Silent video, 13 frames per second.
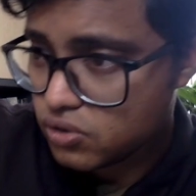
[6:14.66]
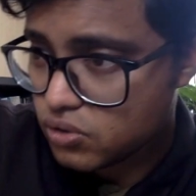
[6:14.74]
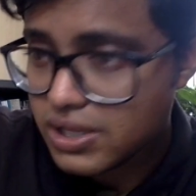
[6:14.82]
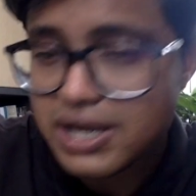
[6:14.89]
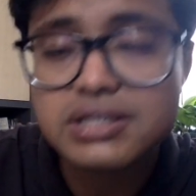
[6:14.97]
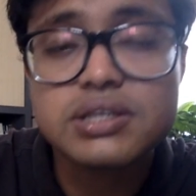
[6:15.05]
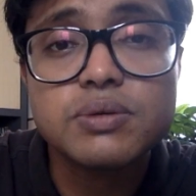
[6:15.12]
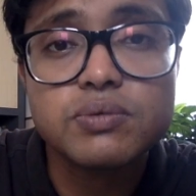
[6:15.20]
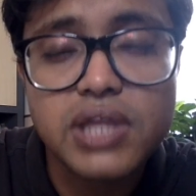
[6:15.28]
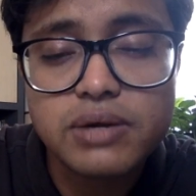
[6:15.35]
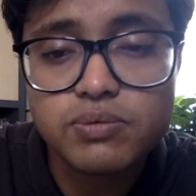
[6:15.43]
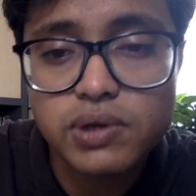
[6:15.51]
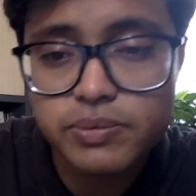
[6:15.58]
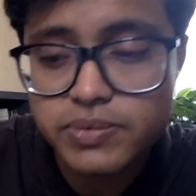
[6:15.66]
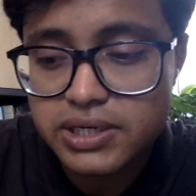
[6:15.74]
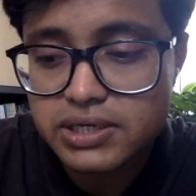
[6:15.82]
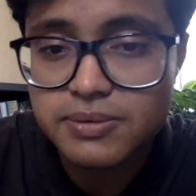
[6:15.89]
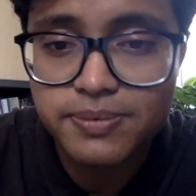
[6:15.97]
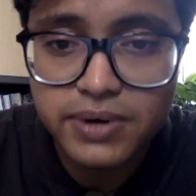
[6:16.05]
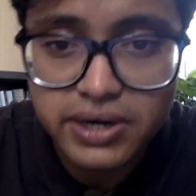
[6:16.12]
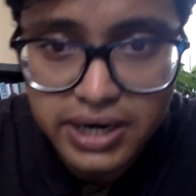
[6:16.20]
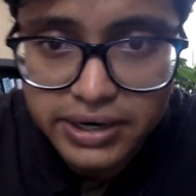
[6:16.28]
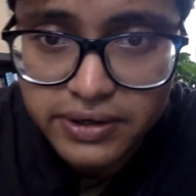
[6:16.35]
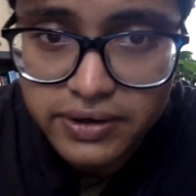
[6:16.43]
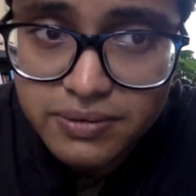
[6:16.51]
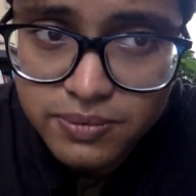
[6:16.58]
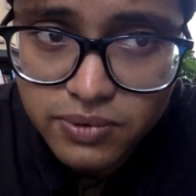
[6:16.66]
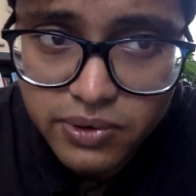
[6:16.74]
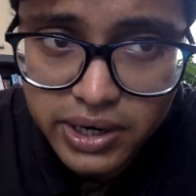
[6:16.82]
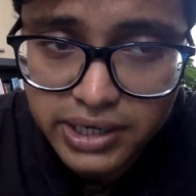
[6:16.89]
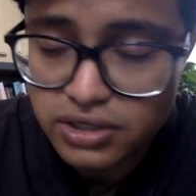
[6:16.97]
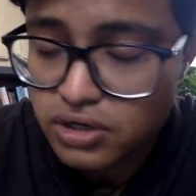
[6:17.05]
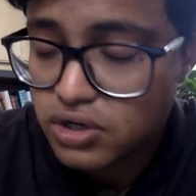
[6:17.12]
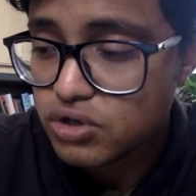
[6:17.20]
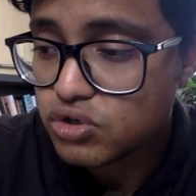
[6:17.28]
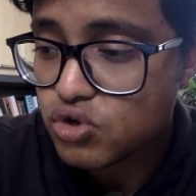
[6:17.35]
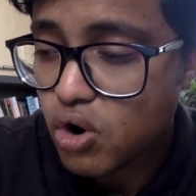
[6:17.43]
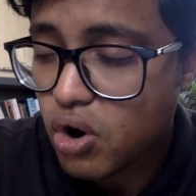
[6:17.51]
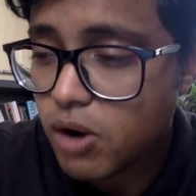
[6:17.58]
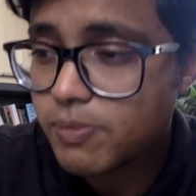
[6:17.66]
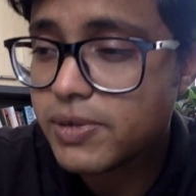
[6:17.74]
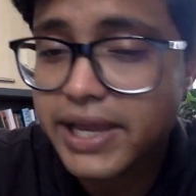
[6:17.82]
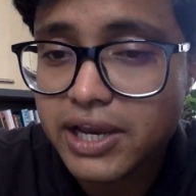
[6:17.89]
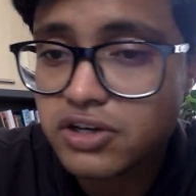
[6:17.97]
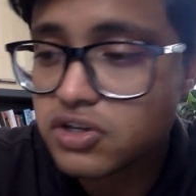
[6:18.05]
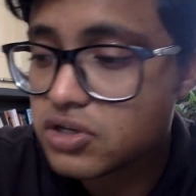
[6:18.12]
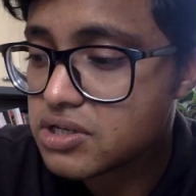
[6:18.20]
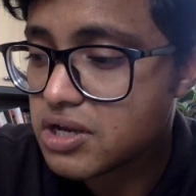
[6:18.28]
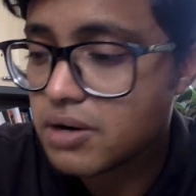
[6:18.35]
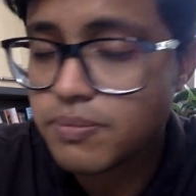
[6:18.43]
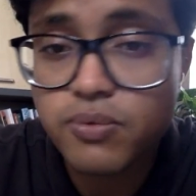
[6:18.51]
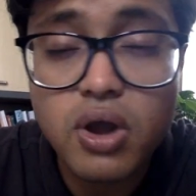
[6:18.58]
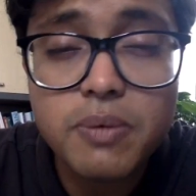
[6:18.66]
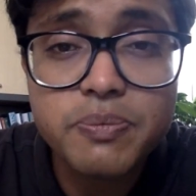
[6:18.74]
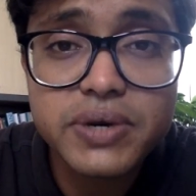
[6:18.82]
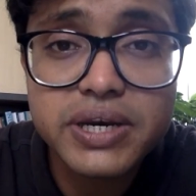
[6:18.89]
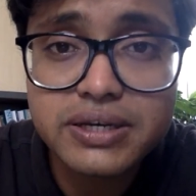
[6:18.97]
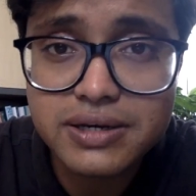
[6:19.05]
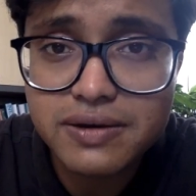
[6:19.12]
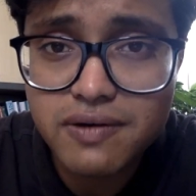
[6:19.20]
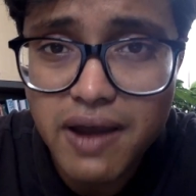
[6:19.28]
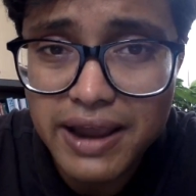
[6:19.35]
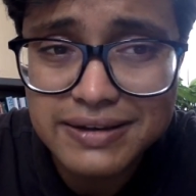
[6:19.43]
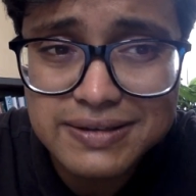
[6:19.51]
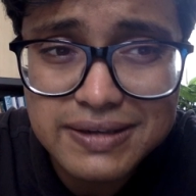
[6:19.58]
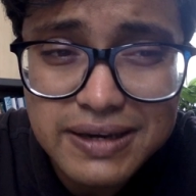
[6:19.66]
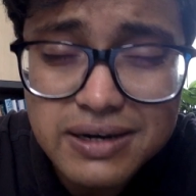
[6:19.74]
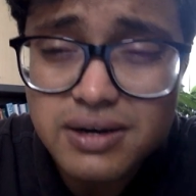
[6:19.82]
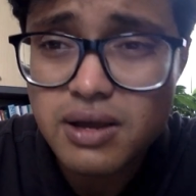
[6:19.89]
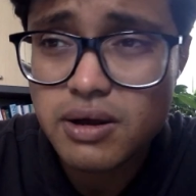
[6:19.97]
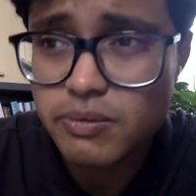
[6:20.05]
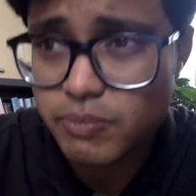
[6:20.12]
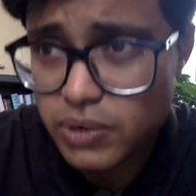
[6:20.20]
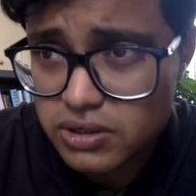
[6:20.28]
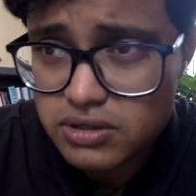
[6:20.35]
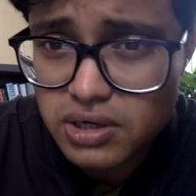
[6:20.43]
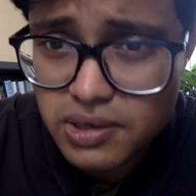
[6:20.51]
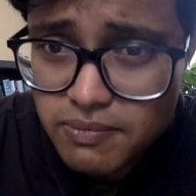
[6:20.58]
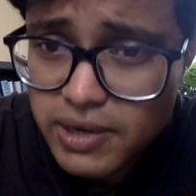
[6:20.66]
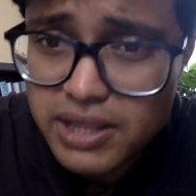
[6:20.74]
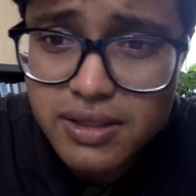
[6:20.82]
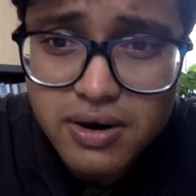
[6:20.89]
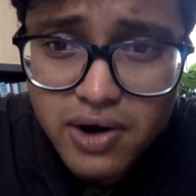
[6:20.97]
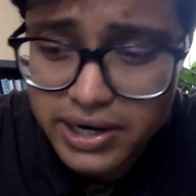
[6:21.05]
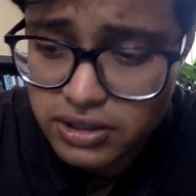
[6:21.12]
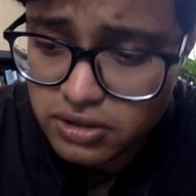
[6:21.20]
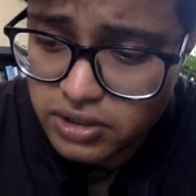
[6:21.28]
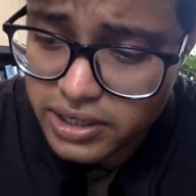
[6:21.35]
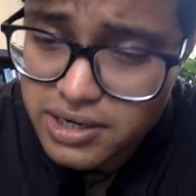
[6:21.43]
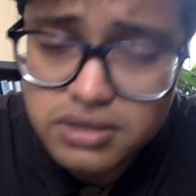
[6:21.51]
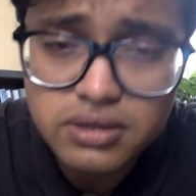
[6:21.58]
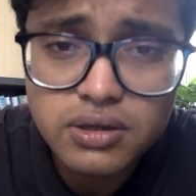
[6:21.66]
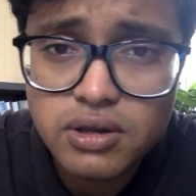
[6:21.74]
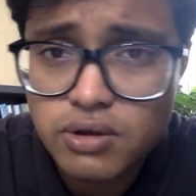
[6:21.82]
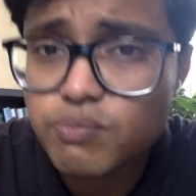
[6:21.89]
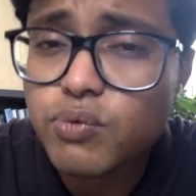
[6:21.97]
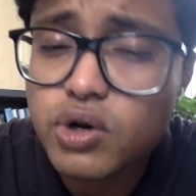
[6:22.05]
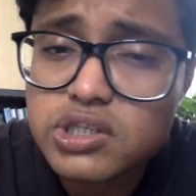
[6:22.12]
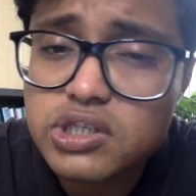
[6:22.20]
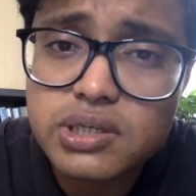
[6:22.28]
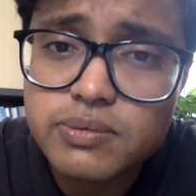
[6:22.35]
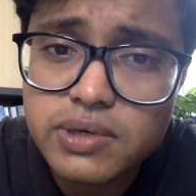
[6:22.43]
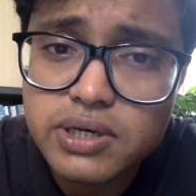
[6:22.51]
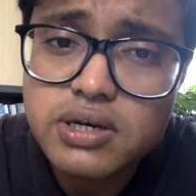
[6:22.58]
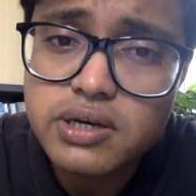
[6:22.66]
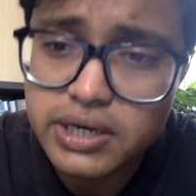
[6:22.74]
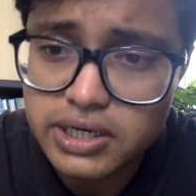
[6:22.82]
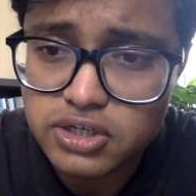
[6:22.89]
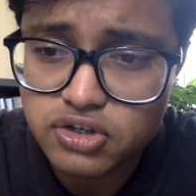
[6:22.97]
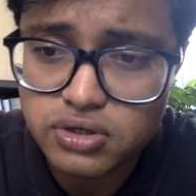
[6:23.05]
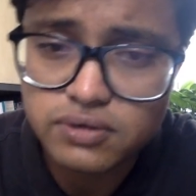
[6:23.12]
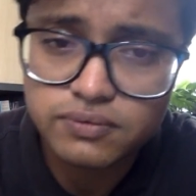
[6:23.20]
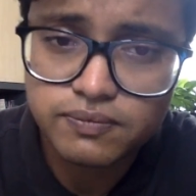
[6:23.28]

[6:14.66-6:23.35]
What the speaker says: that will be a different kind of right. So obligations are proprietary rights in personam, and the right is positive in nature.